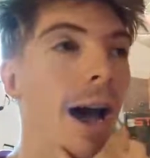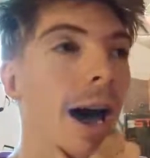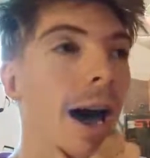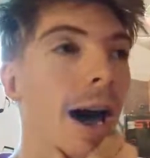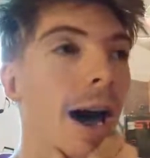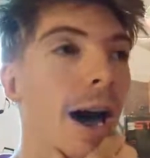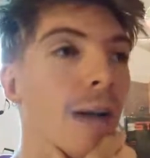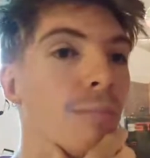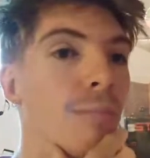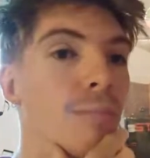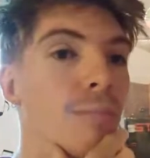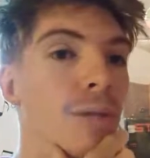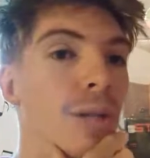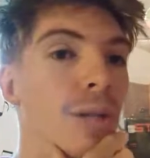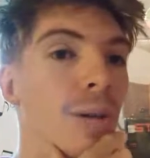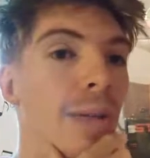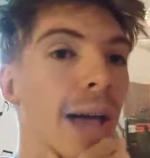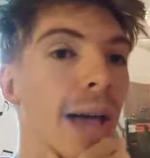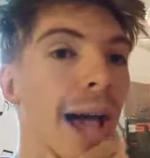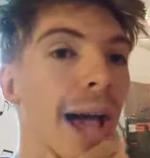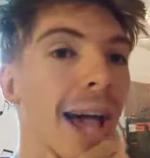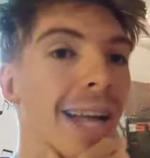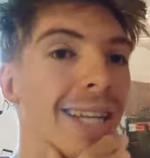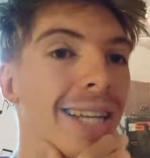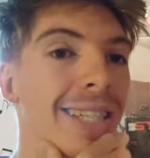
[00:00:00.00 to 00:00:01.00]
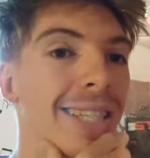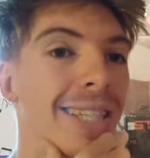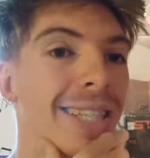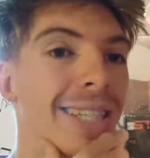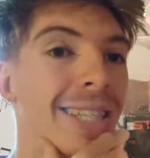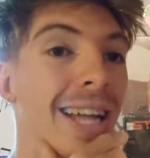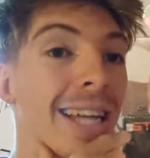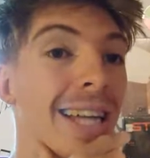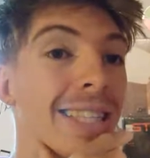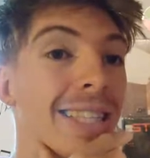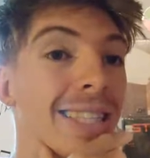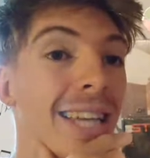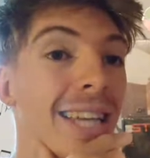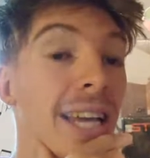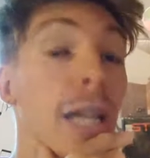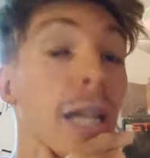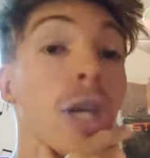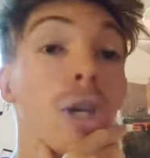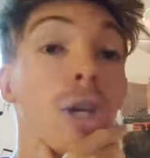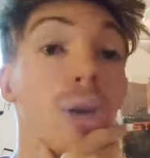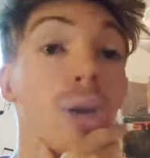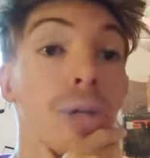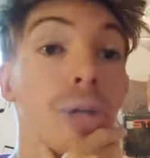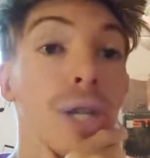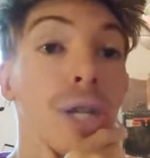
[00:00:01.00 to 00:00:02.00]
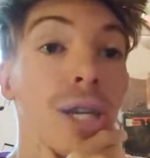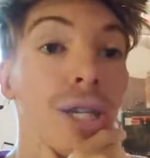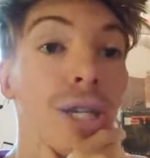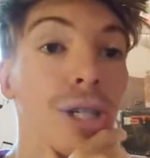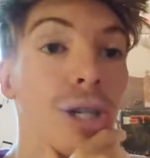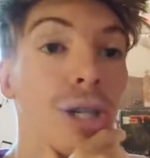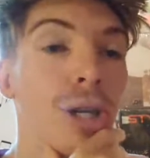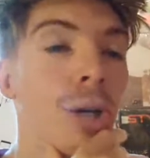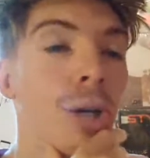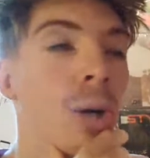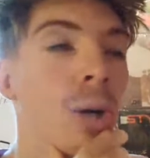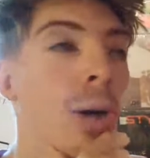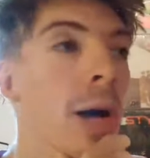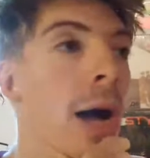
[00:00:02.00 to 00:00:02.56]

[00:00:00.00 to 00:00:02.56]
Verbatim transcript: Um, so that that's a huge issue.